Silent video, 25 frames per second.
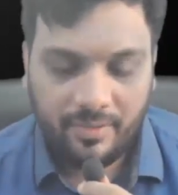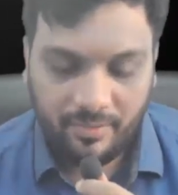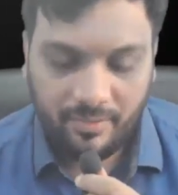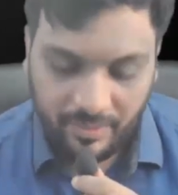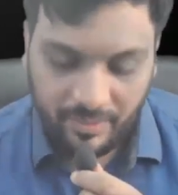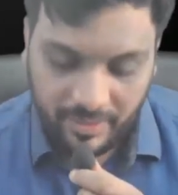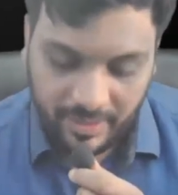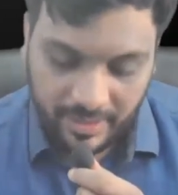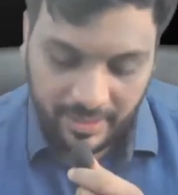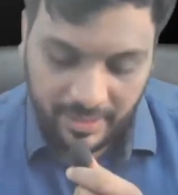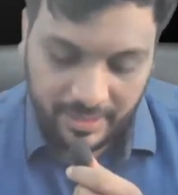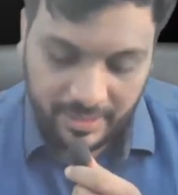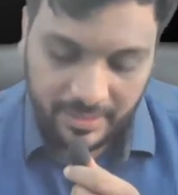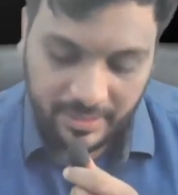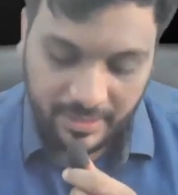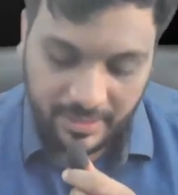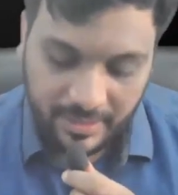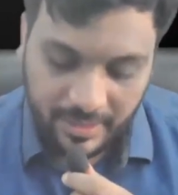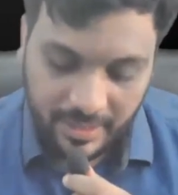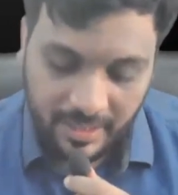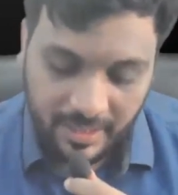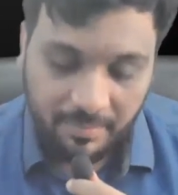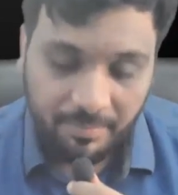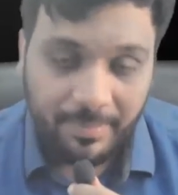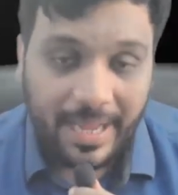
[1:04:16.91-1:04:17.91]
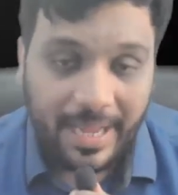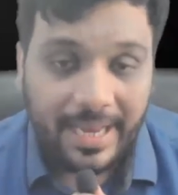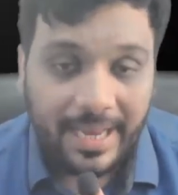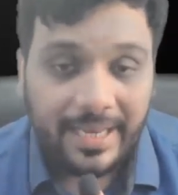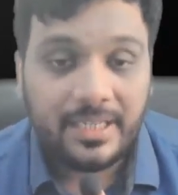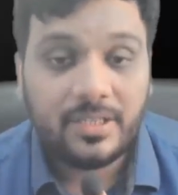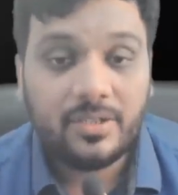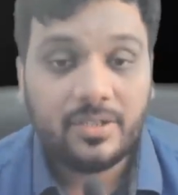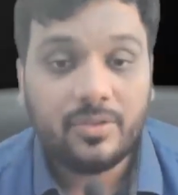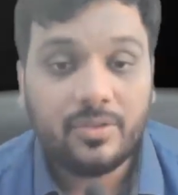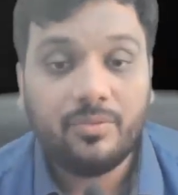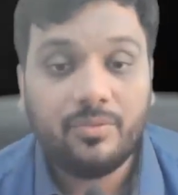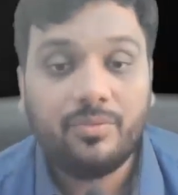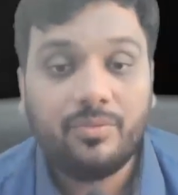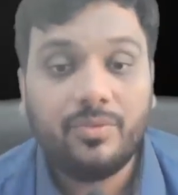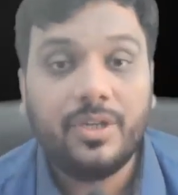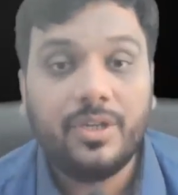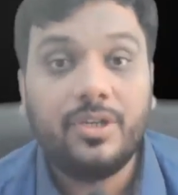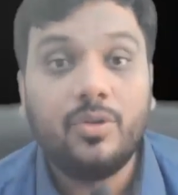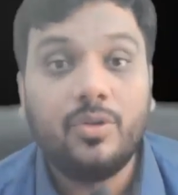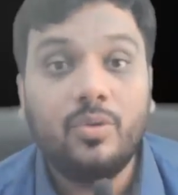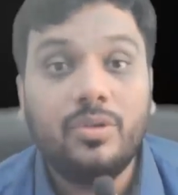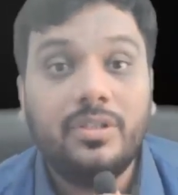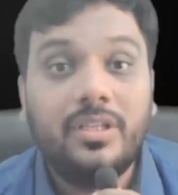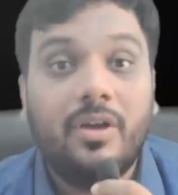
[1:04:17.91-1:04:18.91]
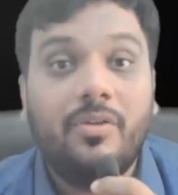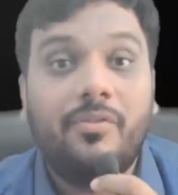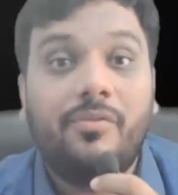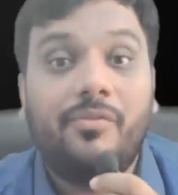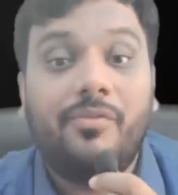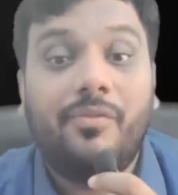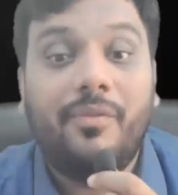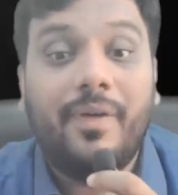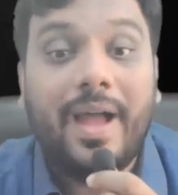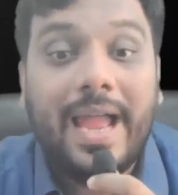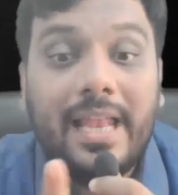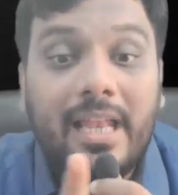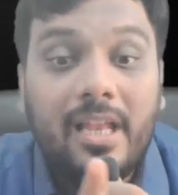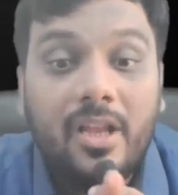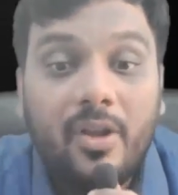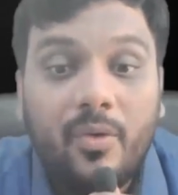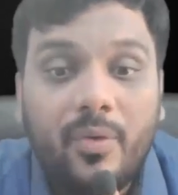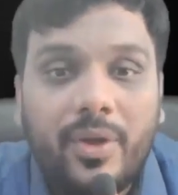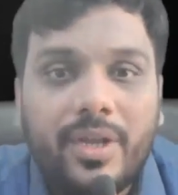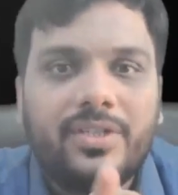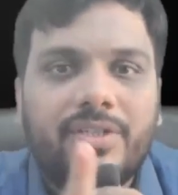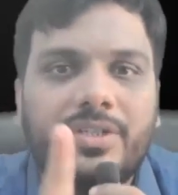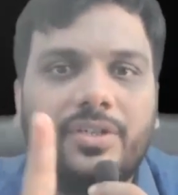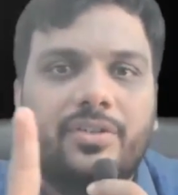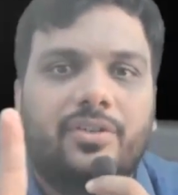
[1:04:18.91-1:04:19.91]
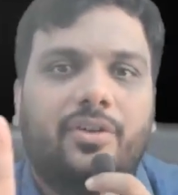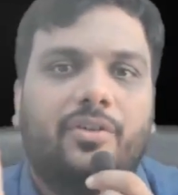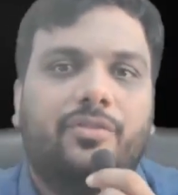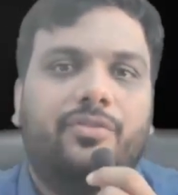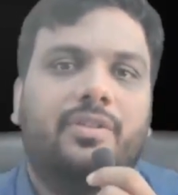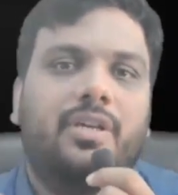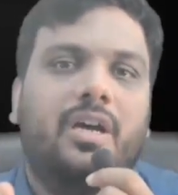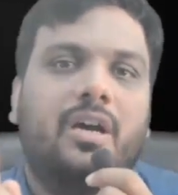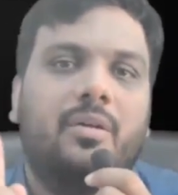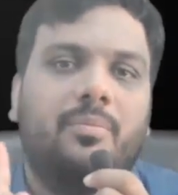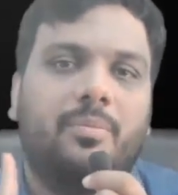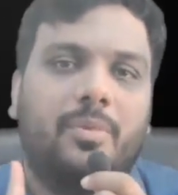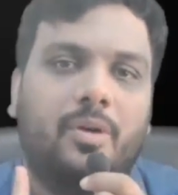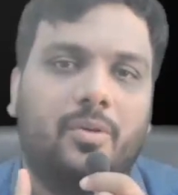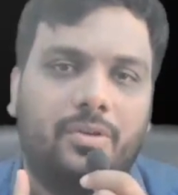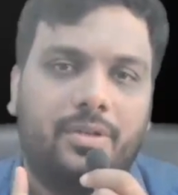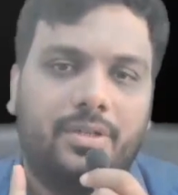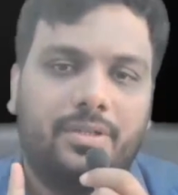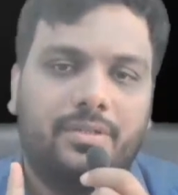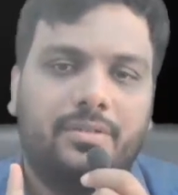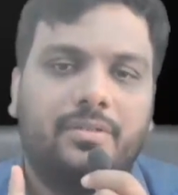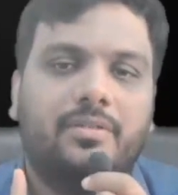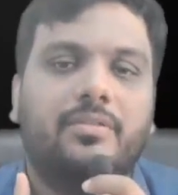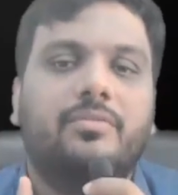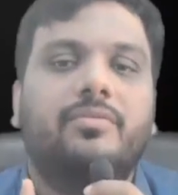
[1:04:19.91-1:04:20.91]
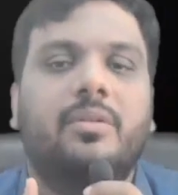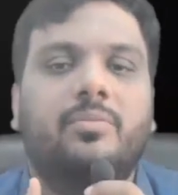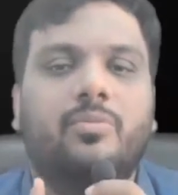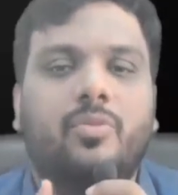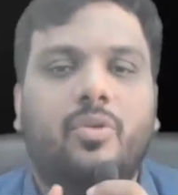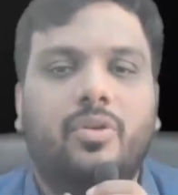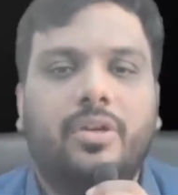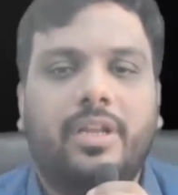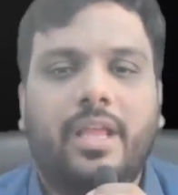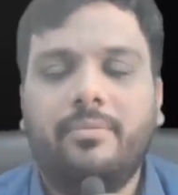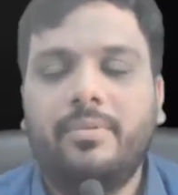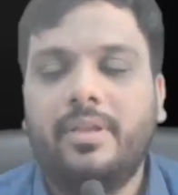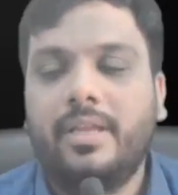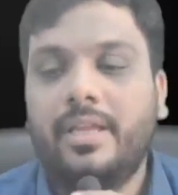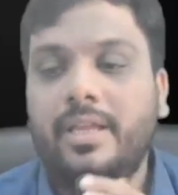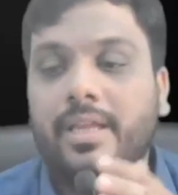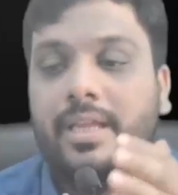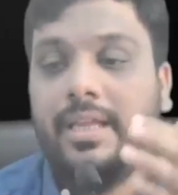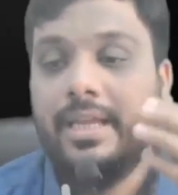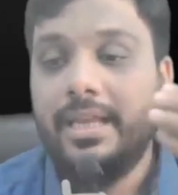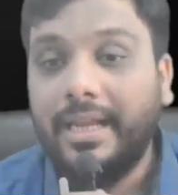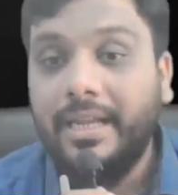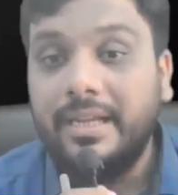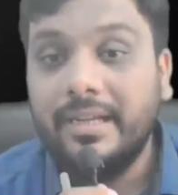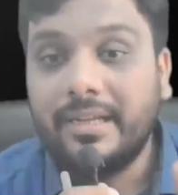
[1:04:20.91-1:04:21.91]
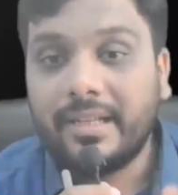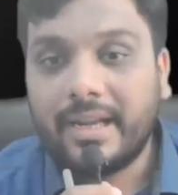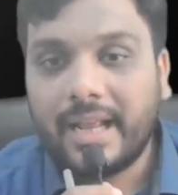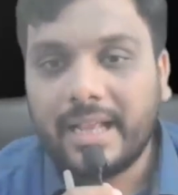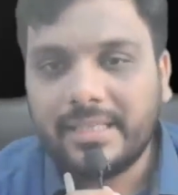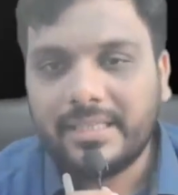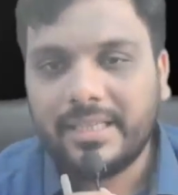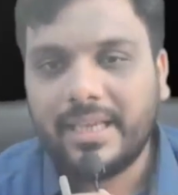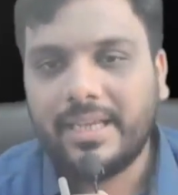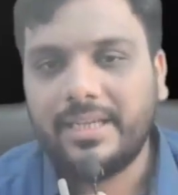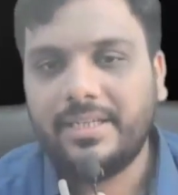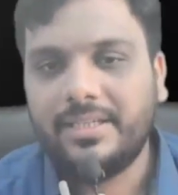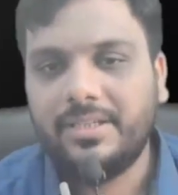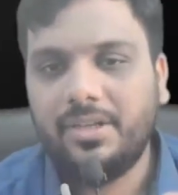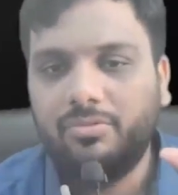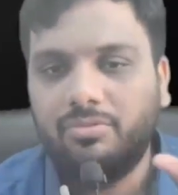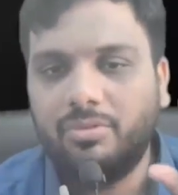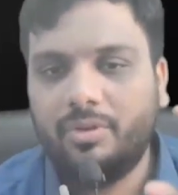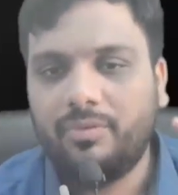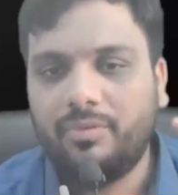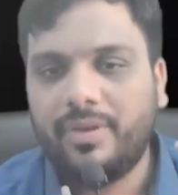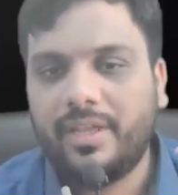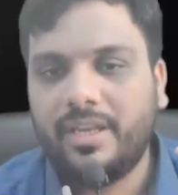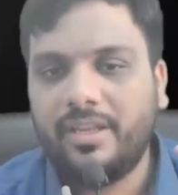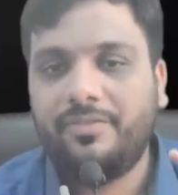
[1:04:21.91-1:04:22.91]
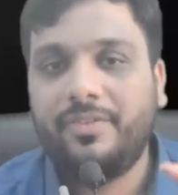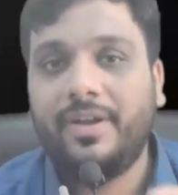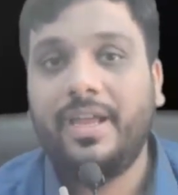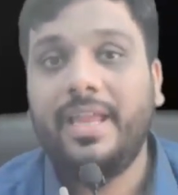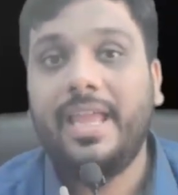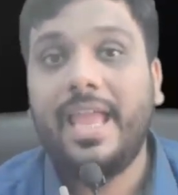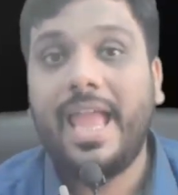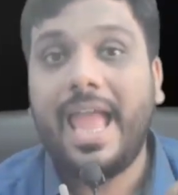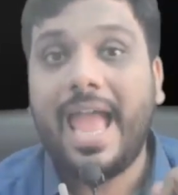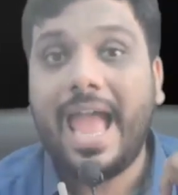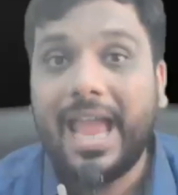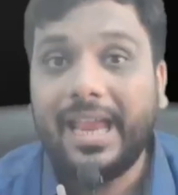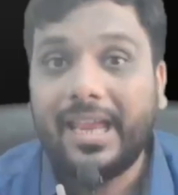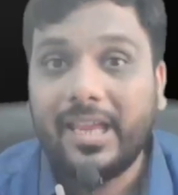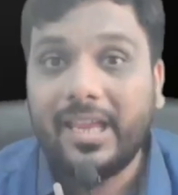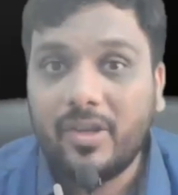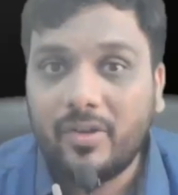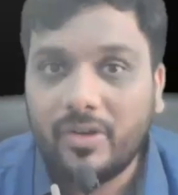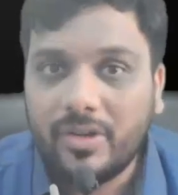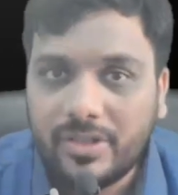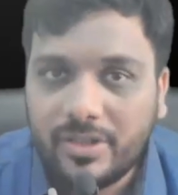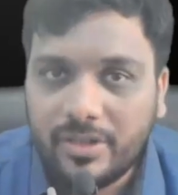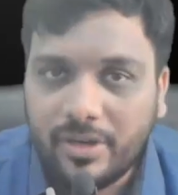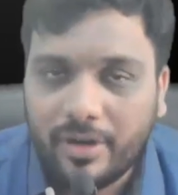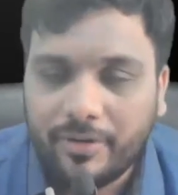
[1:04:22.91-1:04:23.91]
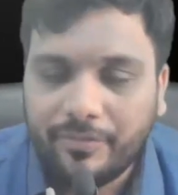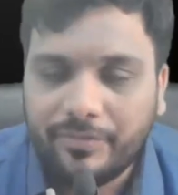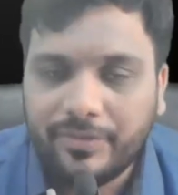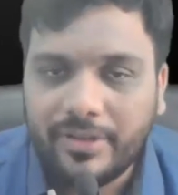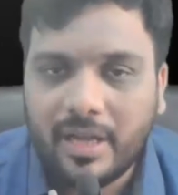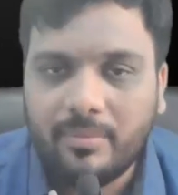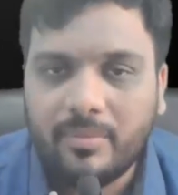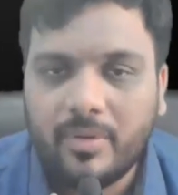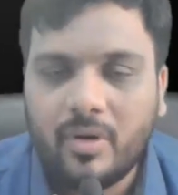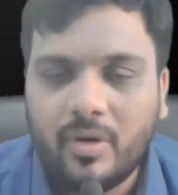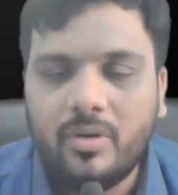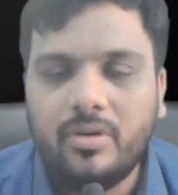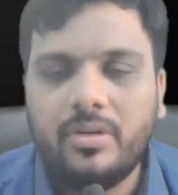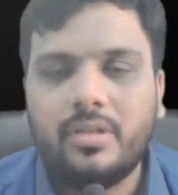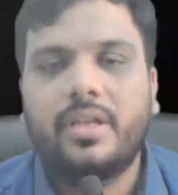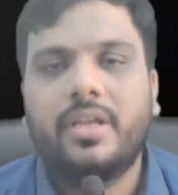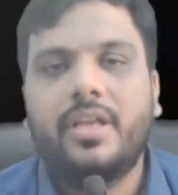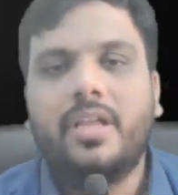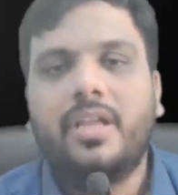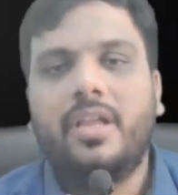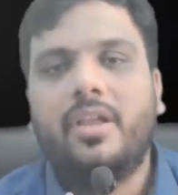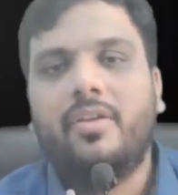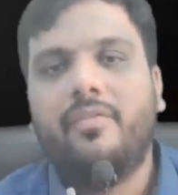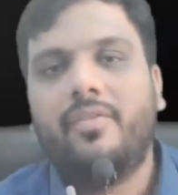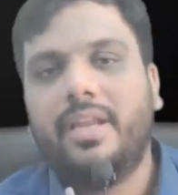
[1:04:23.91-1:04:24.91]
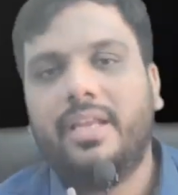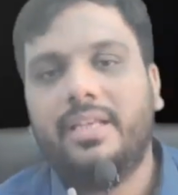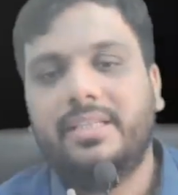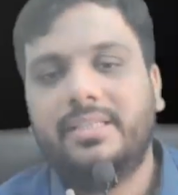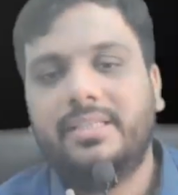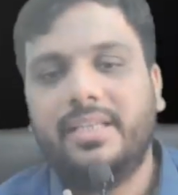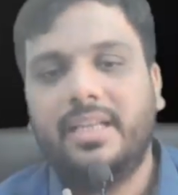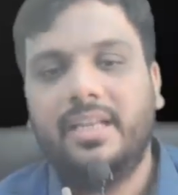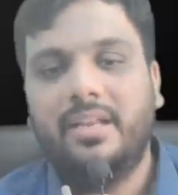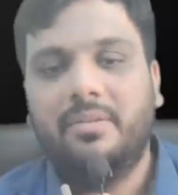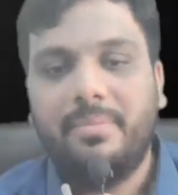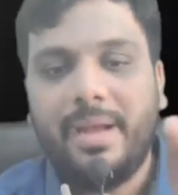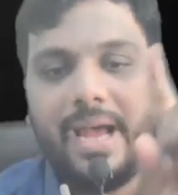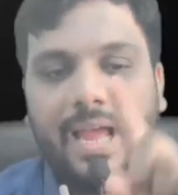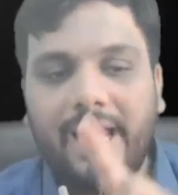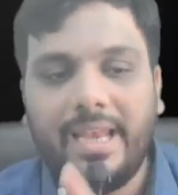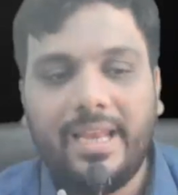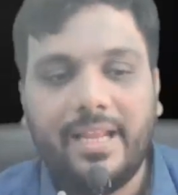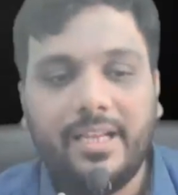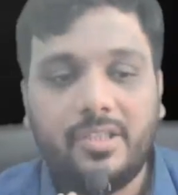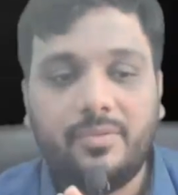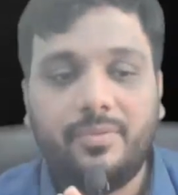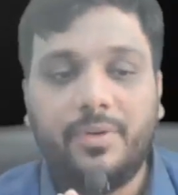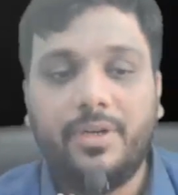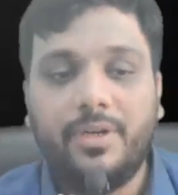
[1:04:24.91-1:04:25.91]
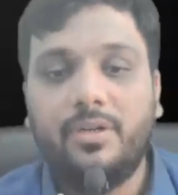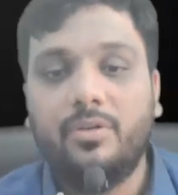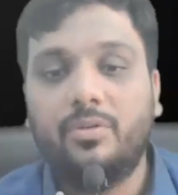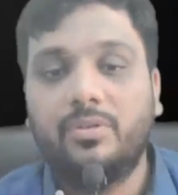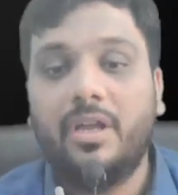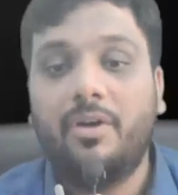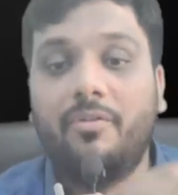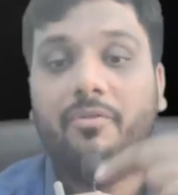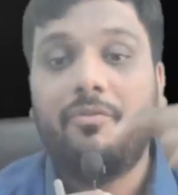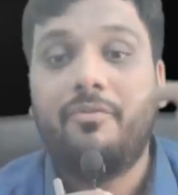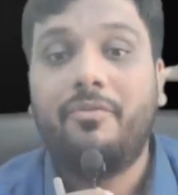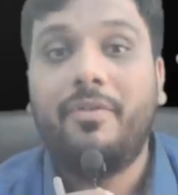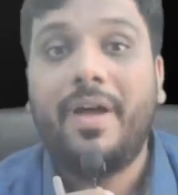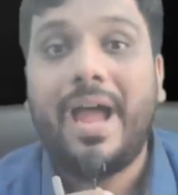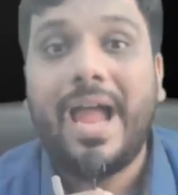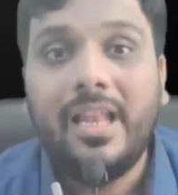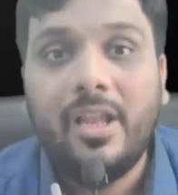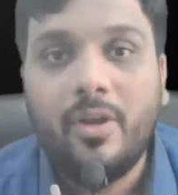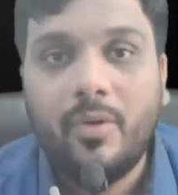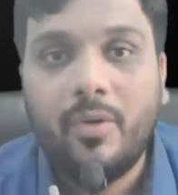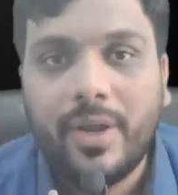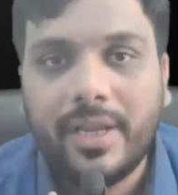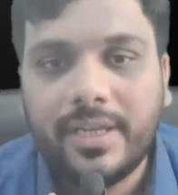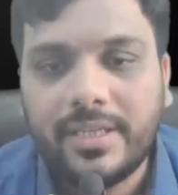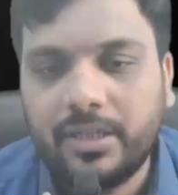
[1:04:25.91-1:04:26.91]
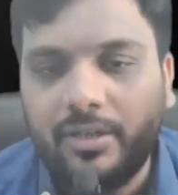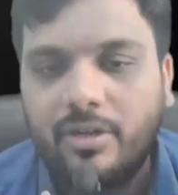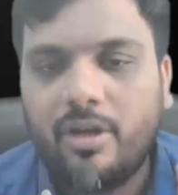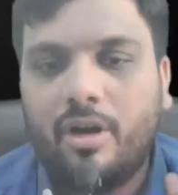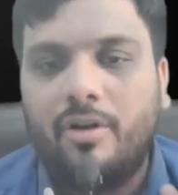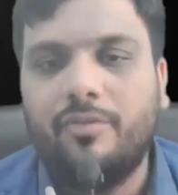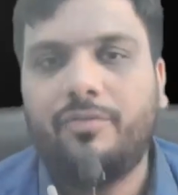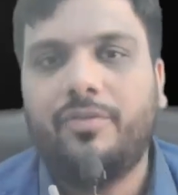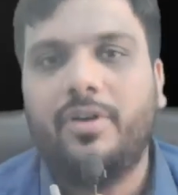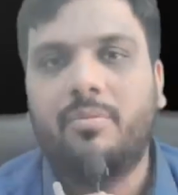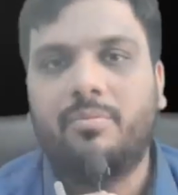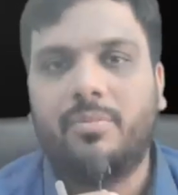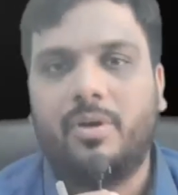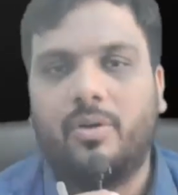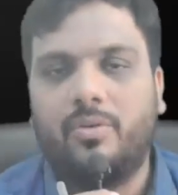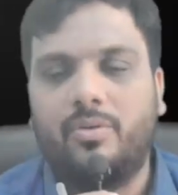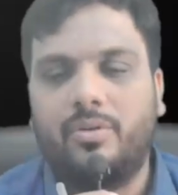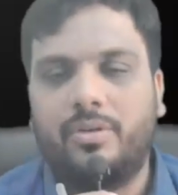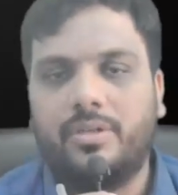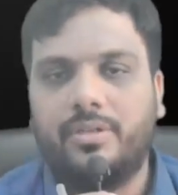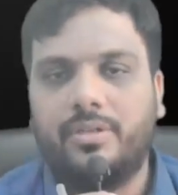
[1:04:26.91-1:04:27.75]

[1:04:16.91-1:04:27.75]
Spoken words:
Whereas in balance, we do the valuation of the amount. One more time. In transactions, we verify accuracy of the amount. Whereas in balance, we do the valuation of amount.